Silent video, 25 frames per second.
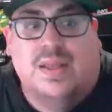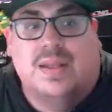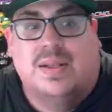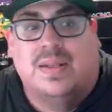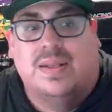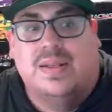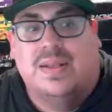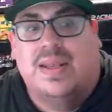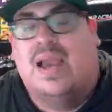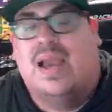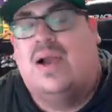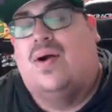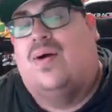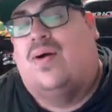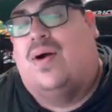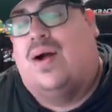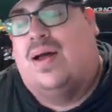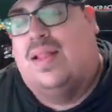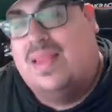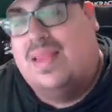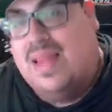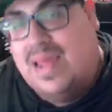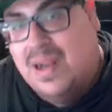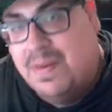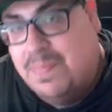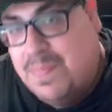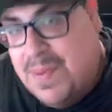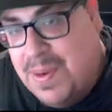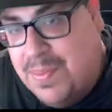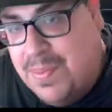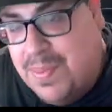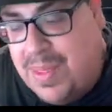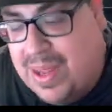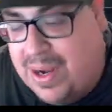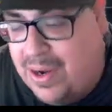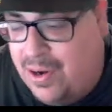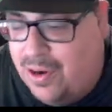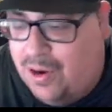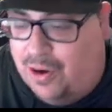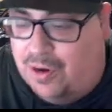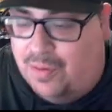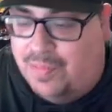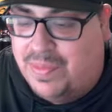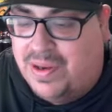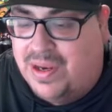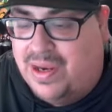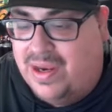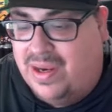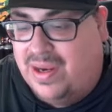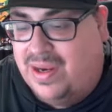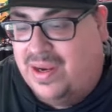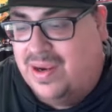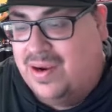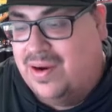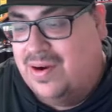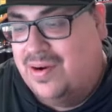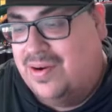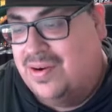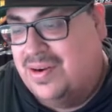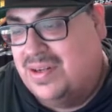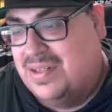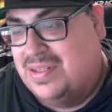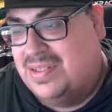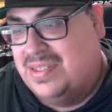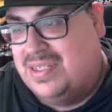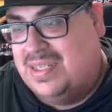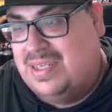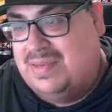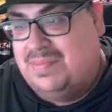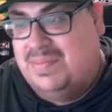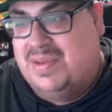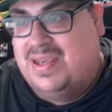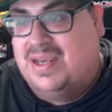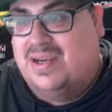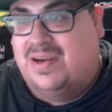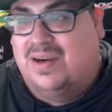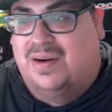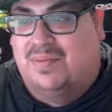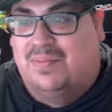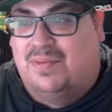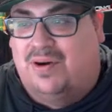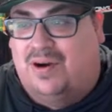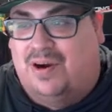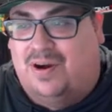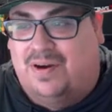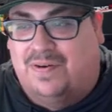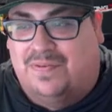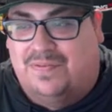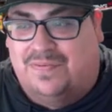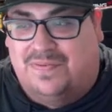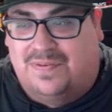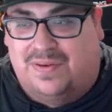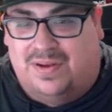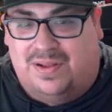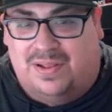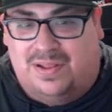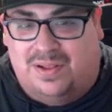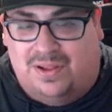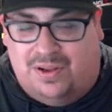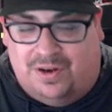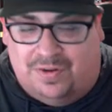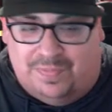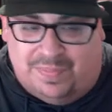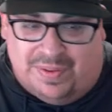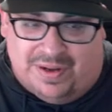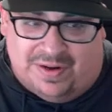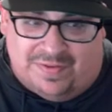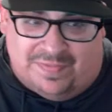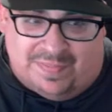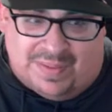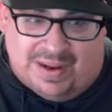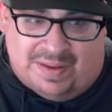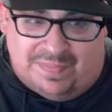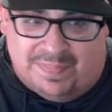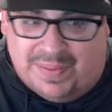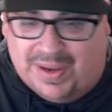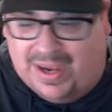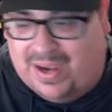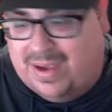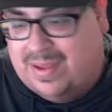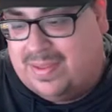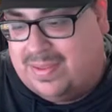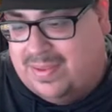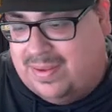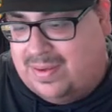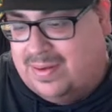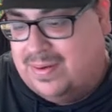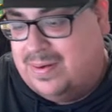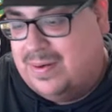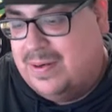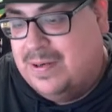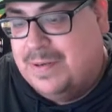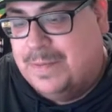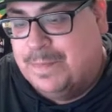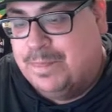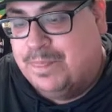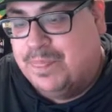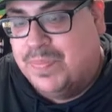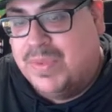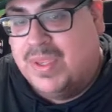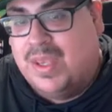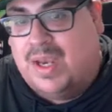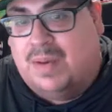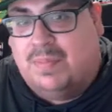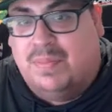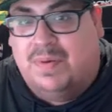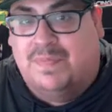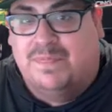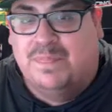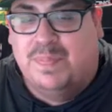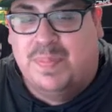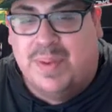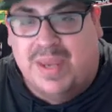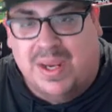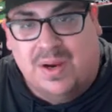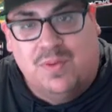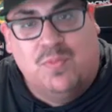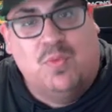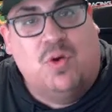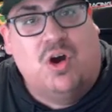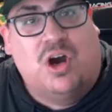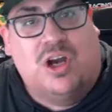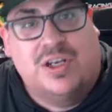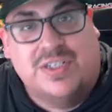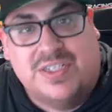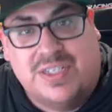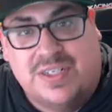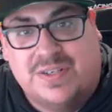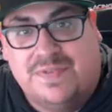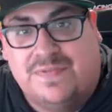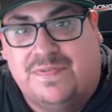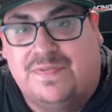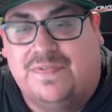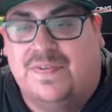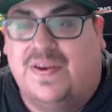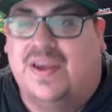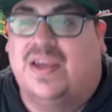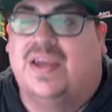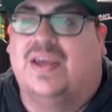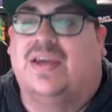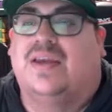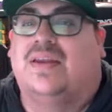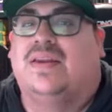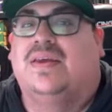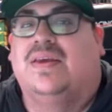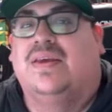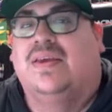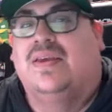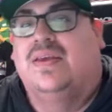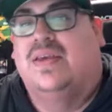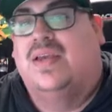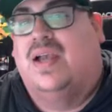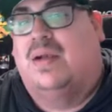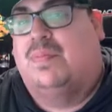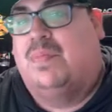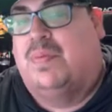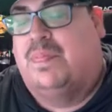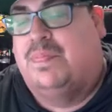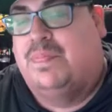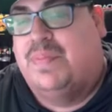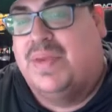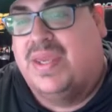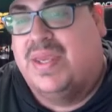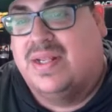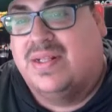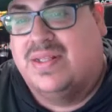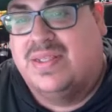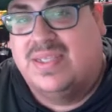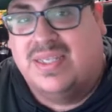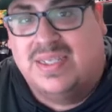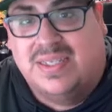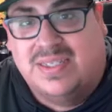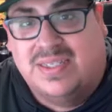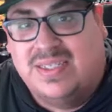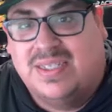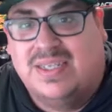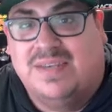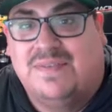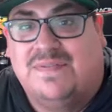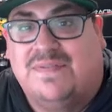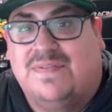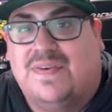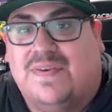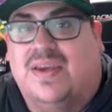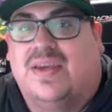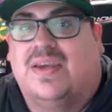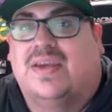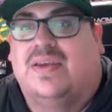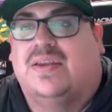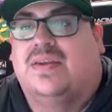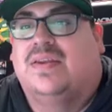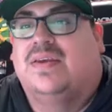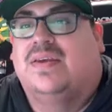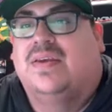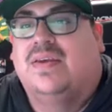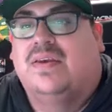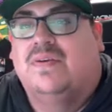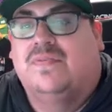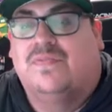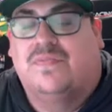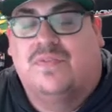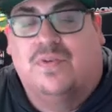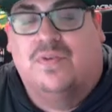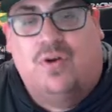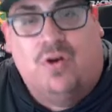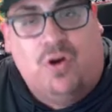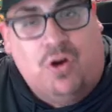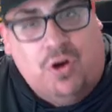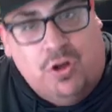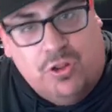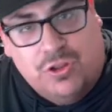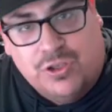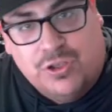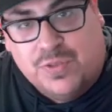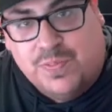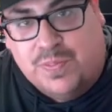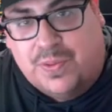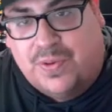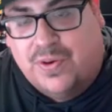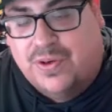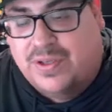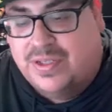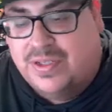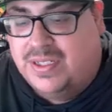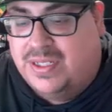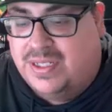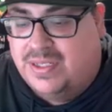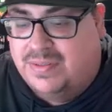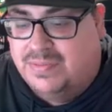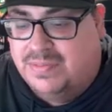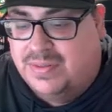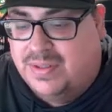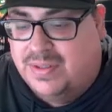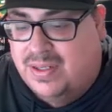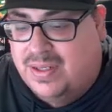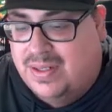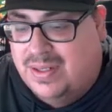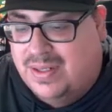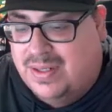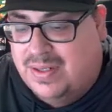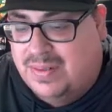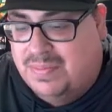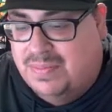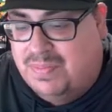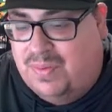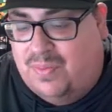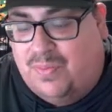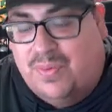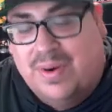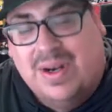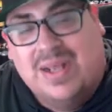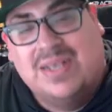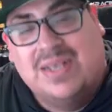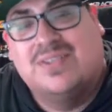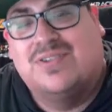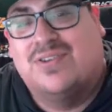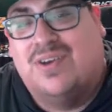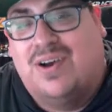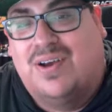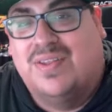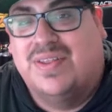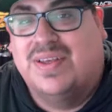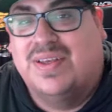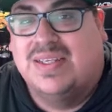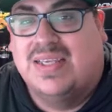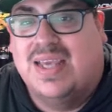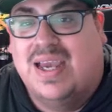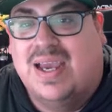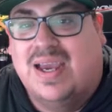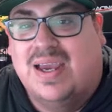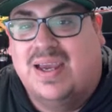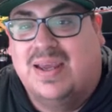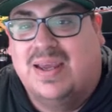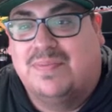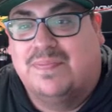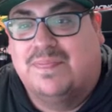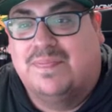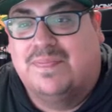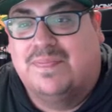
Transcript: Now, a lot of people that know me are going to see me come off a little bit of my path here. I'm a big Washington fan. I'm a big DC fan for all the sports teams. But when I saw this hat,